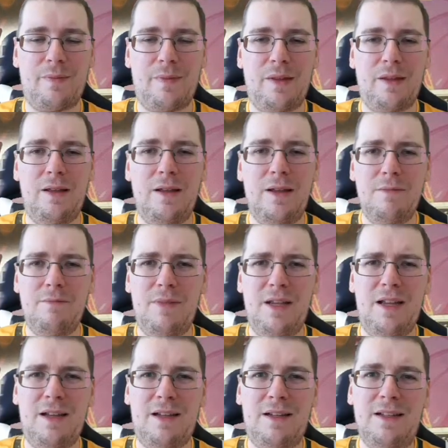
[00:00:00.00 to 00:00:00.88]

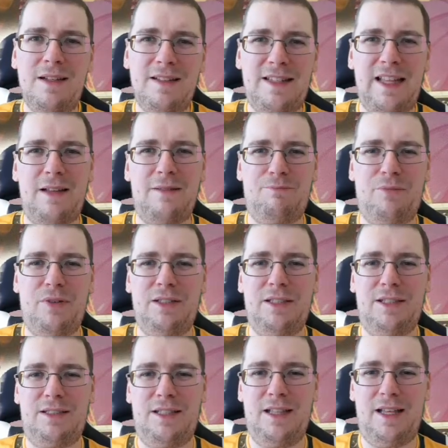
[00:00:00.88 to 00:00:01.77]
But yeah, that brings
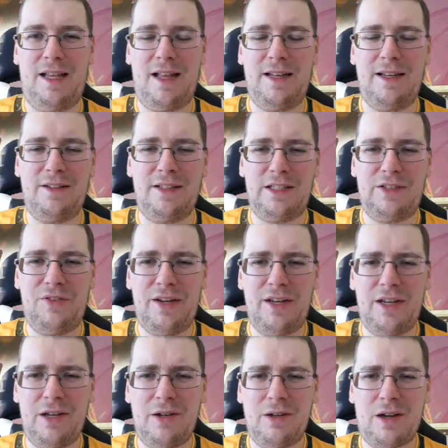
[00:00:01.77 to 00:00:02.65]
us to the end of this
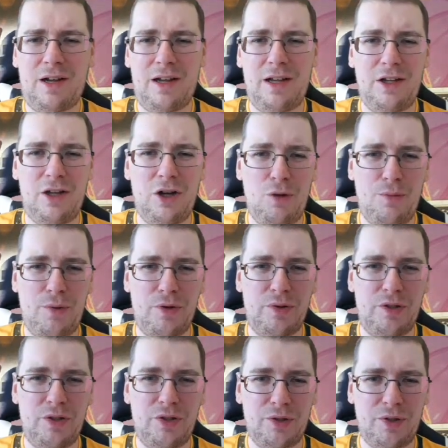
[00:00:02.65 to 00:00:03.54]
video. I hope you
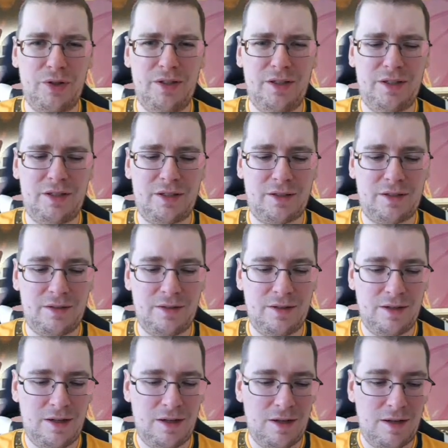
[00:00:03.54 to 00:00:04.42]
enjoyed it.
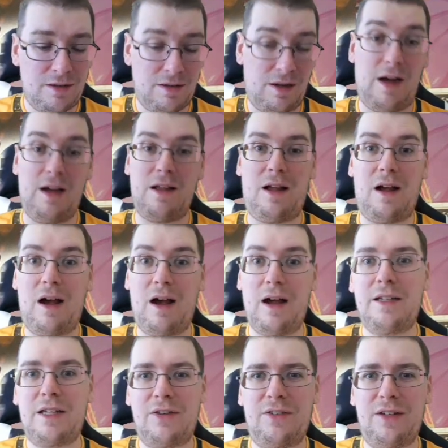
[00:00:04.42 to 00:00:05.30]

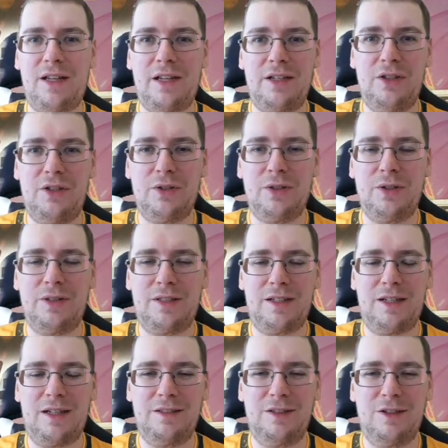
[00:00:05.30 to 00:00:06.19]
I definitely enjoyed
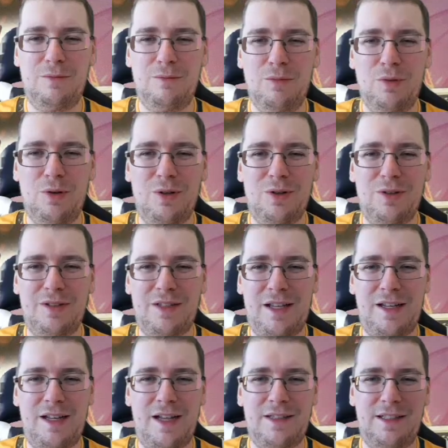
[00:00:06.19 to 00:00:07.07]
it a lot more
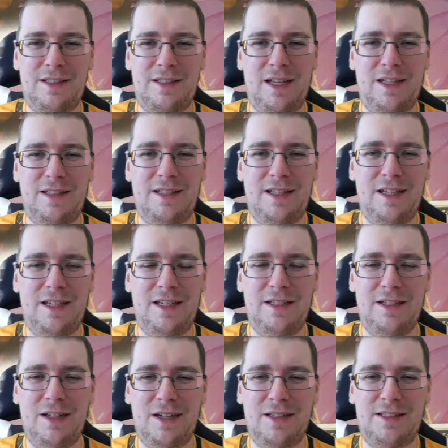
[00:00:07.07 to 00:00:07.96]
than, as I said, the
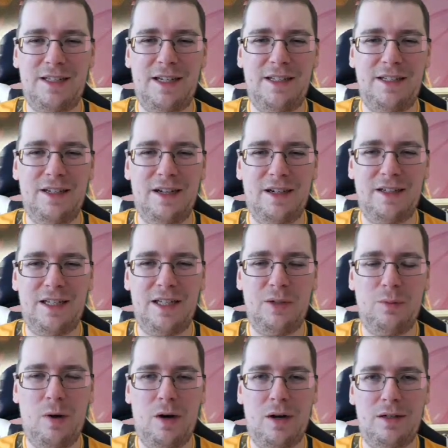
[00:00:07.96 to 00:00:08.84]

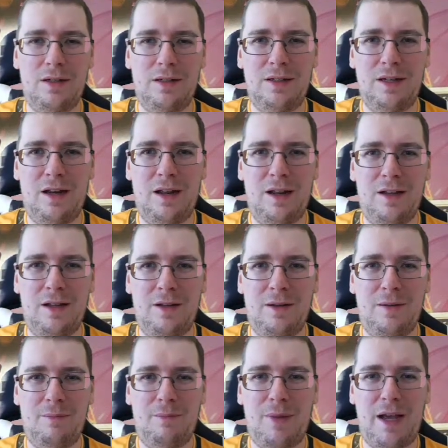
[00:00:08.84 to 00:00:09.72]

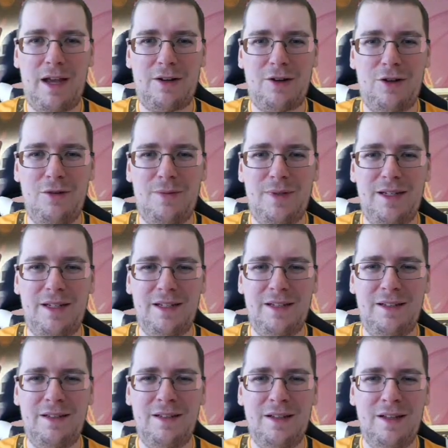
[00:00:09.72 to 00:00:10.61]
1991 pack
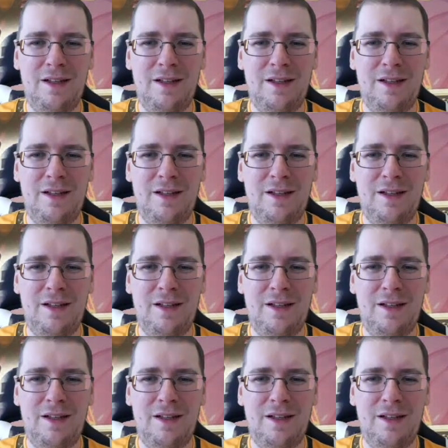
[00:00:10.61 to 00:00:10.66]
opening.